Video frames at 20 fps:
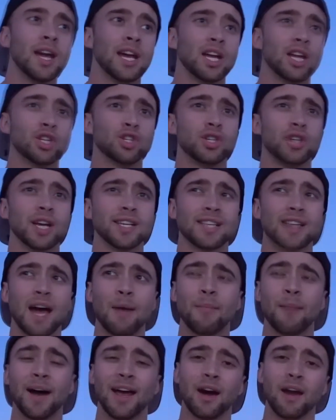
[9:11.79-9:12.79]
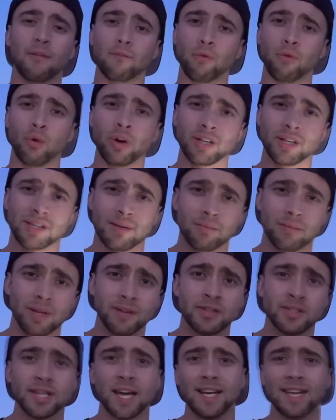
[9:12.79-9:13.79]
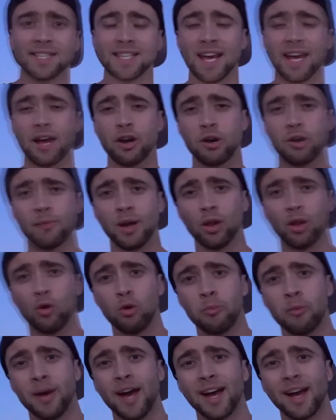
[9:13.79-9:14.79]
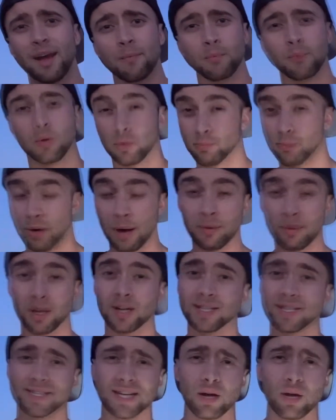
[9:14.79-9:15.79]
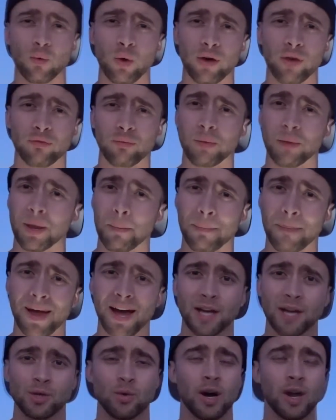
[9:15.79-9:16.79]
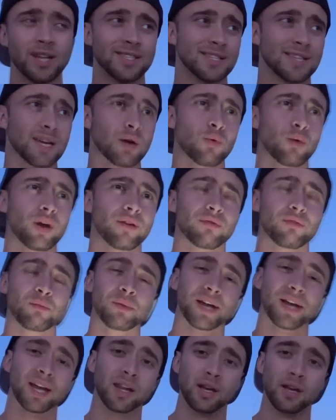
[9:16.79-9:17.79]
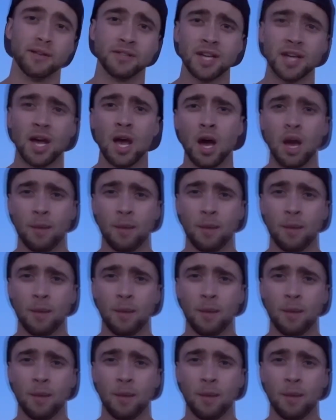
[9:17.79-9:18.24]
It's just I might avoid some lifts. Like say I hurt my lower back, I'm probably gonna stay away from like back squats, stay away from deadlifts.